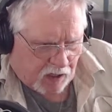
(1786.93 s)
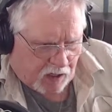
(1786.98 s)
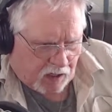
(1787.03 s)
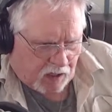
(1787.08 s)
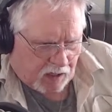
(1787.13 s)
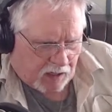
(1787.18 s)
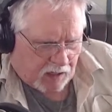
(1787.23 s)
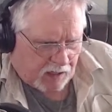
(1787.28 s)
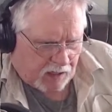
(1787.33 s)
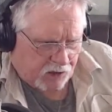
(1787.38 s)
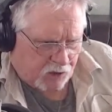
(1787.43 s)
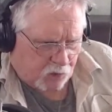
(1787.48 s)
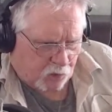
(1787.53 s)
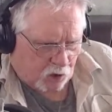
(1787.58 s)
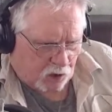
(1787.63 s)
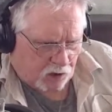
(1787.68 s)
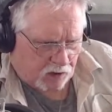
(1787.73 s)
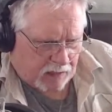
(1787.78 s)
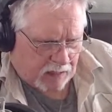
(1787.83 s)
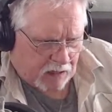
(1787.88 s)
It's
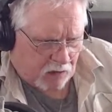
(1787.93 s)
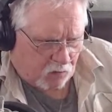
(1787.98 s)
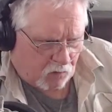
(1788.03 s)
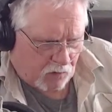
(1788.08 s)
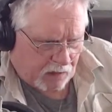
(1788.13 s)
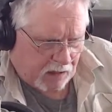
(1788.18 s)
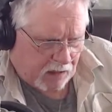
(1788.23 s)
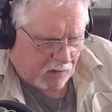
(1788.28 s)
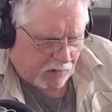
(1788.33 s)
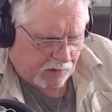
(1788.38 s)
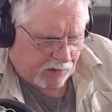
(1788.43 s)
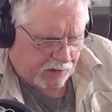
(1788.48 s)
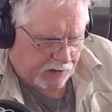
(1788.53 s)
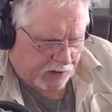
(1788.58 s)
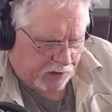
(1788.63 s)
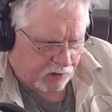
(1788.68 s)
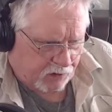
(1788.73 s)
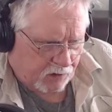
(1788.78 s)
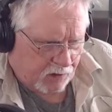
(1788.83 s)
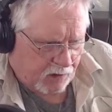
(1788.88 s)
worked out well
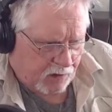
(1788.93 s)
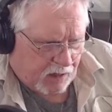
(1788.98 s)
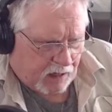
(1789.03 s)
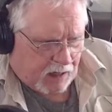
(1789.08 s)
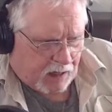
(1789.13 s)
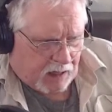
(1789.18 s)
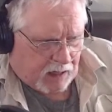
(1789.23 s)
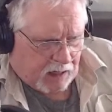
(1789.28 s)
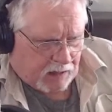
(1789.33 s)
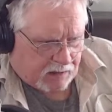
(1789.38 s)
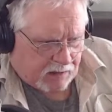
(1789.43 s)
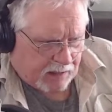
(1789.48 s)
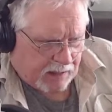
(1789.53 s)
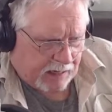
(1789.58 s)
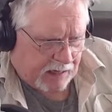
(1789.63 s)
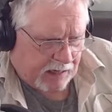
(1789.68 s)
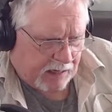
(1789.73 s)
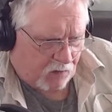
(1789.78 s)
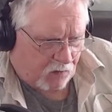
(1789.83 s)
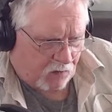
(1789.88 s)
until
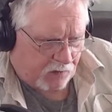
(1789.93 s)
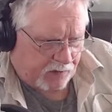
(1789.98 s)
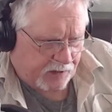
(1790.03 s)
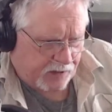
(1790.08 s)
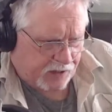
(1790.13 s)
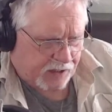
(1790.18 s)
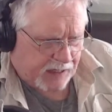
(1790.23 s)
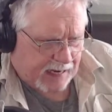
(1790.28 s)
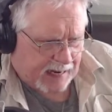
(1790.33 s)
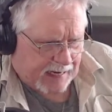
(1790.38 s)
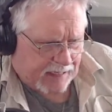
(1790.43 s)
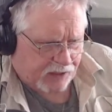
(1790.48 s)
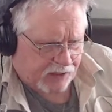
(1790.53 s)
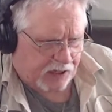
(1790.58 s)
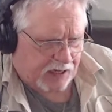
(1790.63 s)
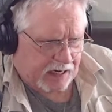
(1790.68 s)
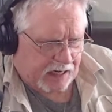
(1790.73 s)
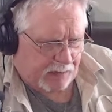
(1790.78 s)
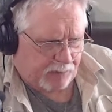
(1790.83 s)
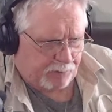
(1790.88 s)
today when this
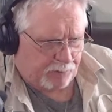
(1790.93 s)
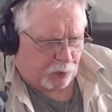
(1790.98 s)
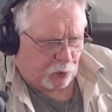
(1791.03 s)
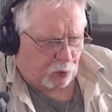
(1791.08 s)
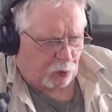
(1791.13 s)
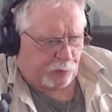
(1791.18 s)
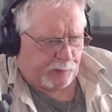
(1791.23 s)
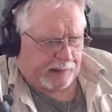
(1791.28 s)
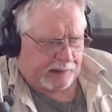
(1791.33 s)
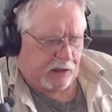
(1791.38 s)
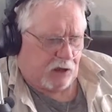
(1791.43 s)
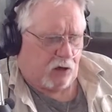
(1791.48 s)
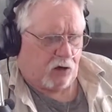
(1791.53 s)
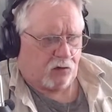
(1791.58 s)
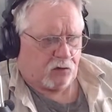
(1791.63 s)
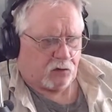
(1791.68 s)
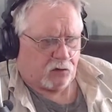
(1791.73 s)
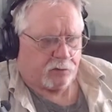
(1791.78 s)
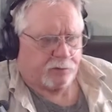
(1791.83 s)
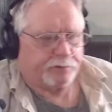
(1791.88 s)
asshat pulled me
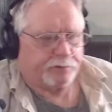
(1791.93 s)
over.